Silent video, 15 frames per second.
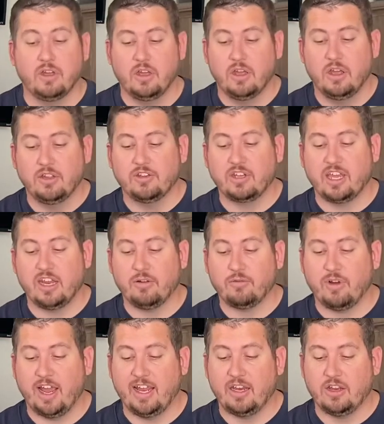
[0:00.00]
To get it
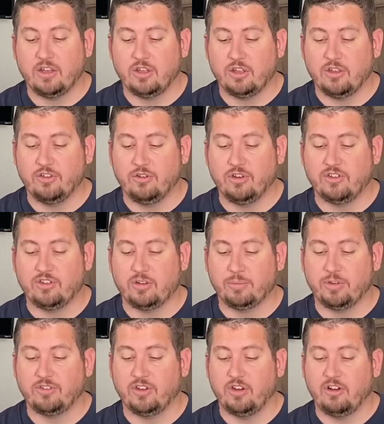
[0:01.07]
right, you just simply
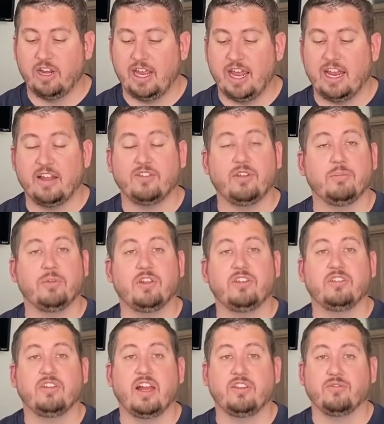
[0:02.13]
center it and it simply
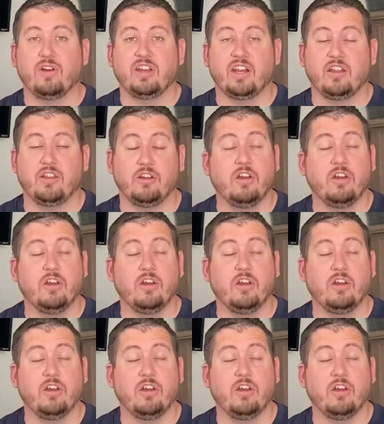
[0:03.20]
sets right down there.